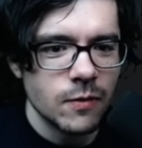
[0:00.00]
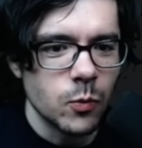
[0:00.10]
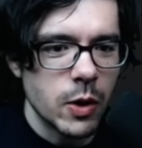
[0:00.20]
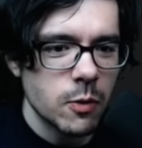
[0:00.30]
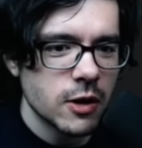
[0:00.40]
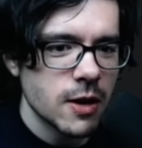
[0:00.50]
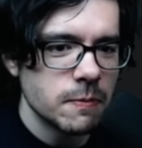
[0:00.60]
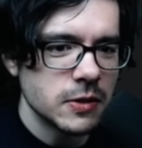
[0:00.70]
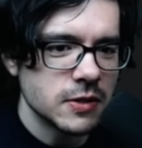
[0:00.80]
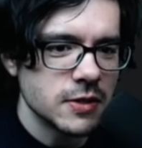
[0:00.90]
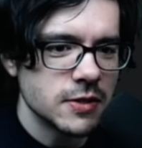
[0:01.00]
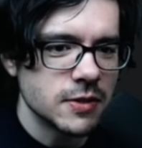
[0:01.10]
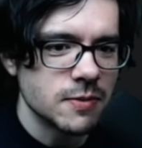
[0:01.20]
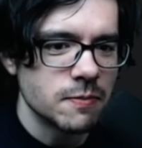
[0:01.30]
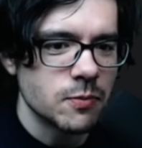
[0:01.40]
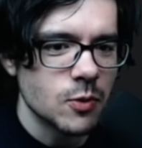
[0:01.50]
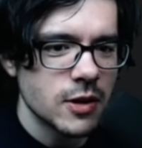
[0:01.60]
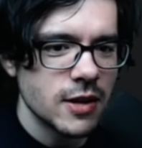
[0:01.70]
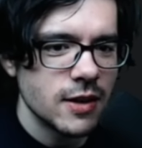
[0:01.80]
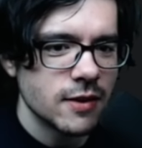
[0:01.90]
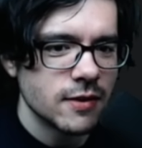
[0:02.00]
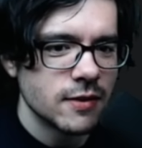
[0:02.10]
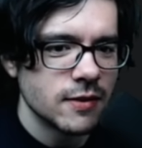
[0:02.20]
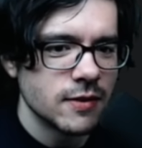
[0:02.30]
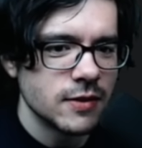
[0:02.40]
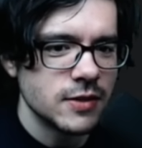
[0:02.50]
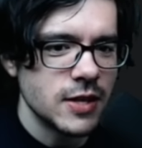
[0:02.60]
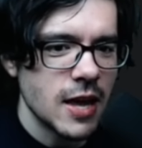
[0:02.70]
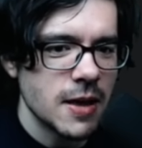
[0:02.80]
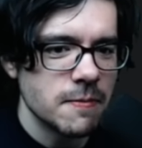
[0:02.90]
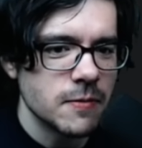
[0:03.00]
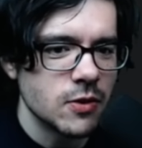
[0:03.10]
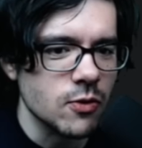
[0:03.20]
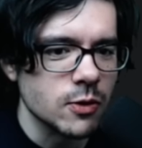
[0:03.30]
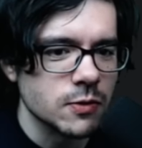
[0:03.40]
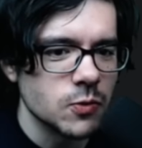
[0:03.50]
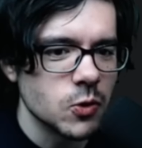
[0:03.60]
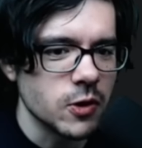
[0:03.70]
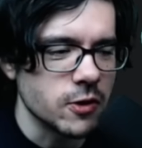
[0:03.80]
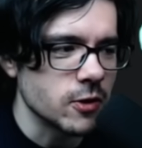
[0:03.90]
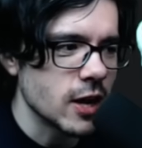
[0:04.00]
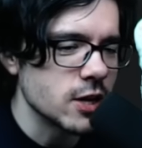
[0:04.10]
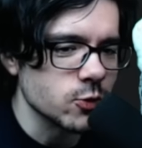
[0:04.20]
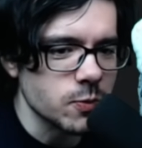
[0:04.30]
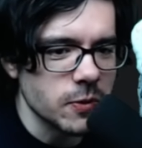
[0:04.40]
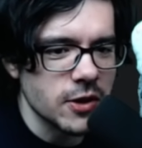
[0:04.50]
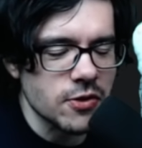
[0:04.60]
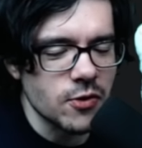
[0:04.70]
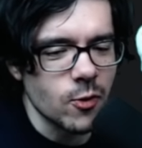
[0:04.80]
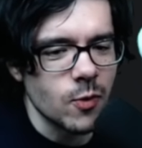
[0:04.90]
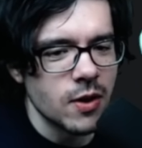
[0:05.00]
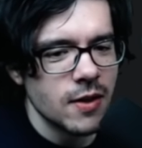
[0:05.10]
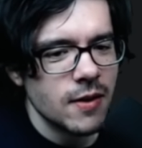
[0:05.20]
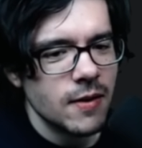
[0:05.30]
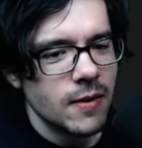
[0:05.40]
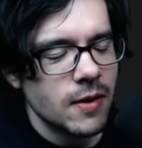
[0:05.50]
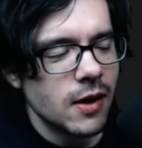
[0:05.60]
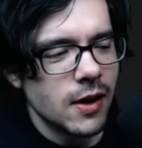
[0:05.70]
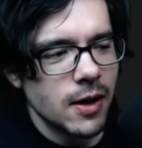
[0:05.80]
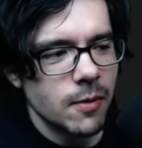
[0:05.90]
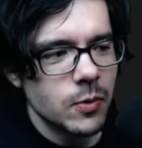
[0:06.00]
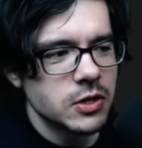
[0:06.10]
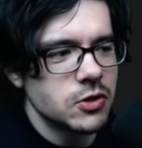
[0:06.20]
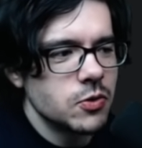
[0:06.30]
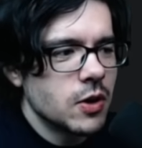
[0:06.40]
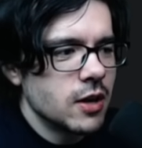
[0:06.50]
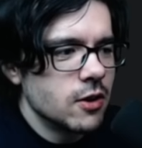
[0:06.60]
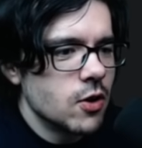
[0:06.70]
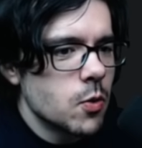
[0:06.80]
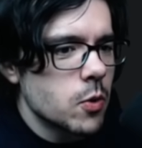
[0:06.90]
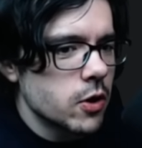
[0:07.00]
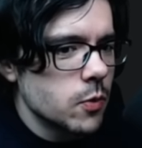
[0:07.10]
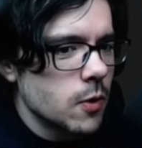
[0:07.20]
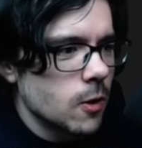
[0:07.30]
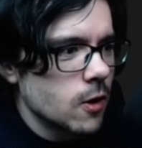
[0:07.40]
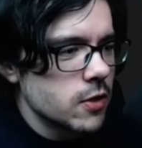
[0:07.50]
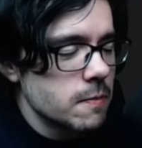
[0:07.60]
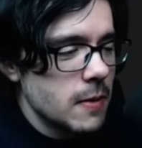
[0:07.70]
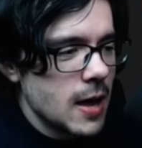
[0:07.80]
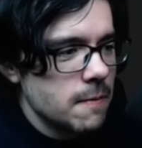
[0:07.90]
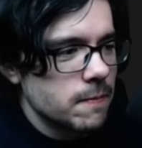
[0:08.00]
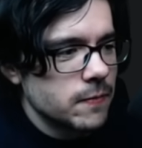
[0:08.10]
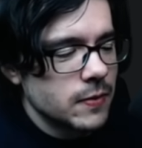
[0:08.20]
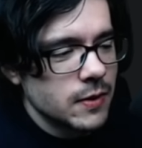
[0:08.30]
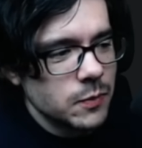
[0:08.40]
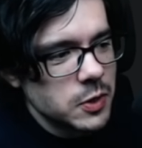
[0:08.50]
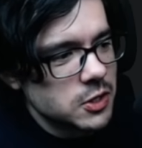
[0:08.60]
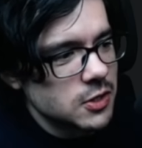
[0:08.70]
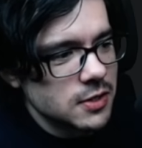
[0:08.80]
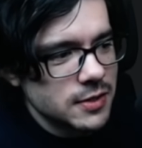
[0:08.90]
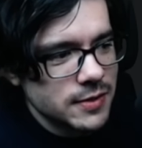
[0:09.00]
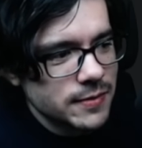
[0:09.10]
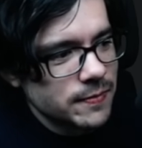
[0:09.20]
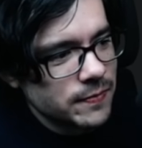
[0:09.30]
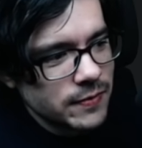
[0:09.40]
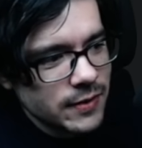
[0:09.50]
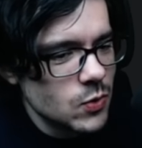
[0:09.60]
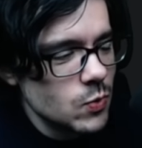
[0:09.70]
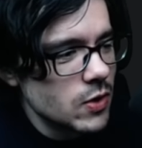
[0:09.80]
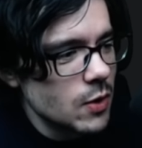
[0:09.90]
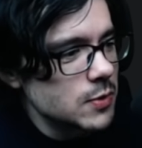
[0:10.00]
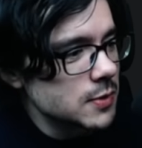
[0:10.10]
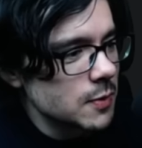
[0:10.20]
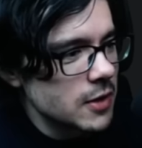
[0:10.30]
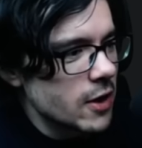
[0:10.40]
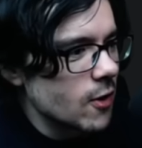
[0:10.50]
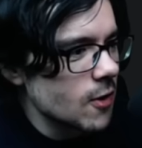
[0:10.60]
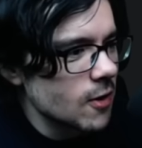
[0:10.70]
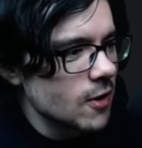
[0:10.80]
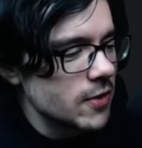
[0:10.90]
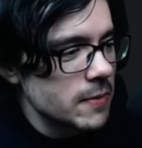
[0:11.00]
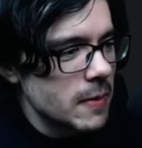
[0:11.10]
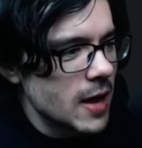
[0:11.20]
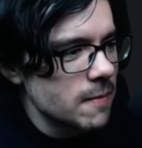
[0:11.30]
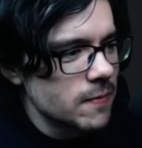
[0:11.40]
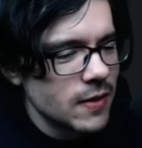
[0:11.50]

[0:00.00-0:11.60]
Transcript: Wayward Compass is pretty damn useful in your casual playthrough. Once you kind of know where you are on the map, which is, who knows where they are on the map.